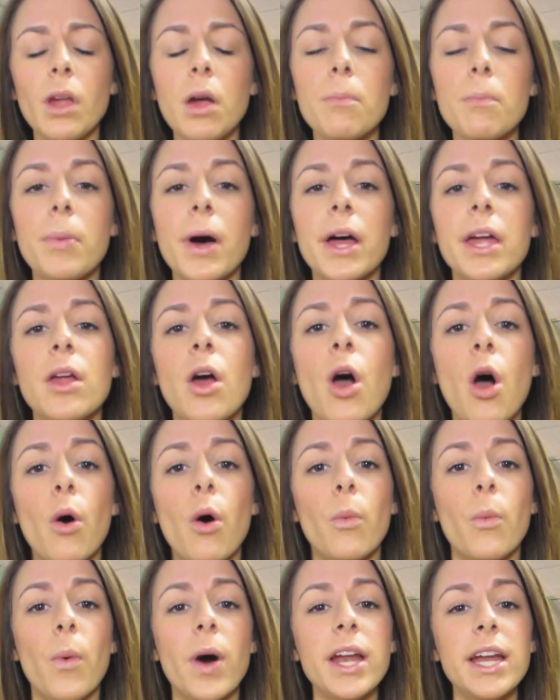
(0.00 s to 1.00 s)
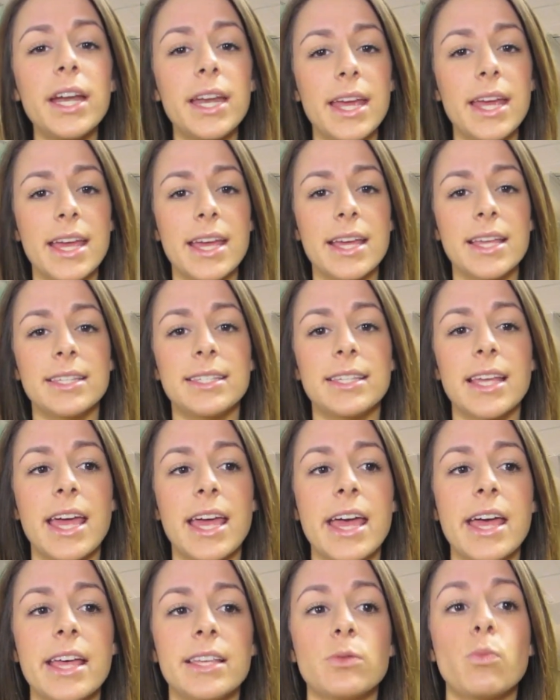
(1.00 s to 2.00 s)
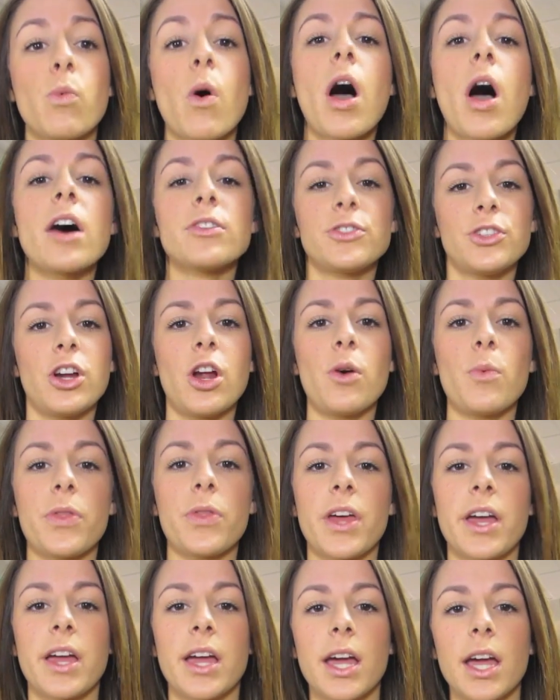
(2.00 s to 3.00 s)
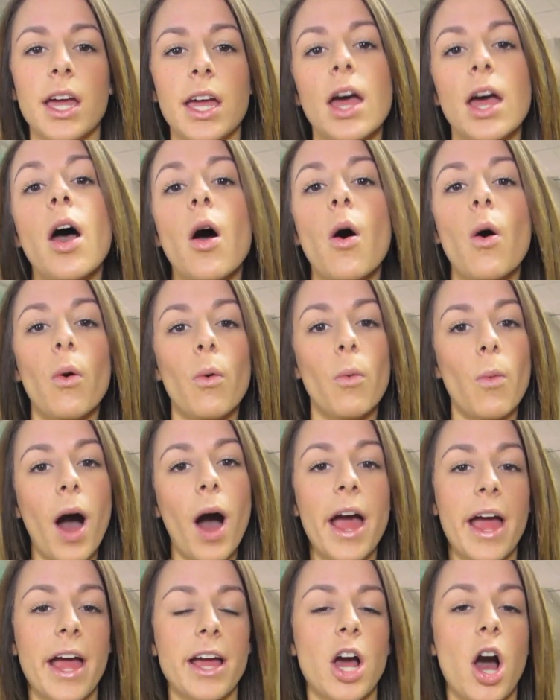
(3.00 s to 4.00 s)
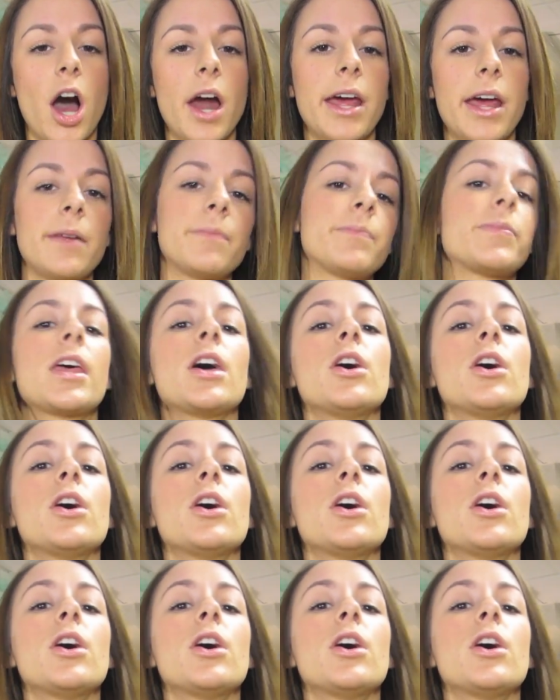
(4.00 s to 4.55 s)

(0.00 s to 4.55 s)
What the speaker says: But what it is, well, I'll start out with like why I got it.